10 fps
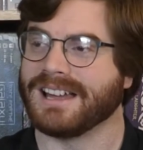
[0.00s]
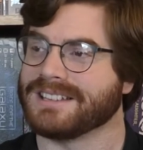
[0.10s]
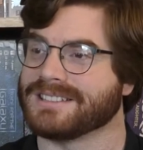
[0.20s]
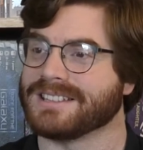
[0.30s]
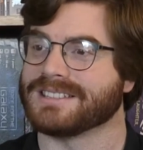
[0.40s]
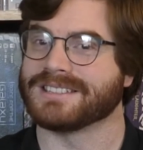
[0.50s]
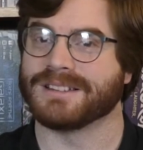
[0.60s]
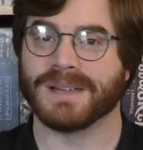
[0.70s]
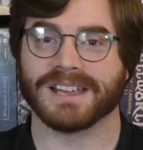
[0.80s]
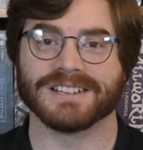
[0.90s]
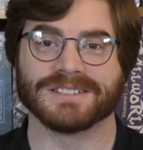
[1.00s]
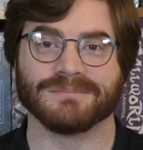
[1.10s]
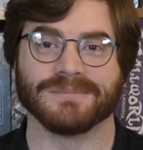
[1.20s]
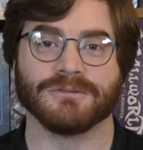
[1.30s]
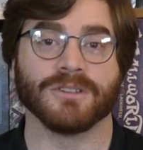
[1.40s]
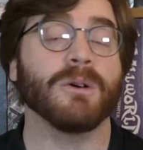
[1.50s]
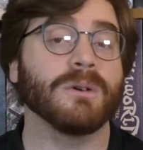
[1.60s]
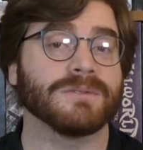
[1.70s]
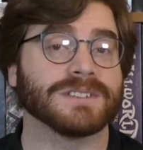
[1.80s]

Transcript: Is this a mechanism you know of?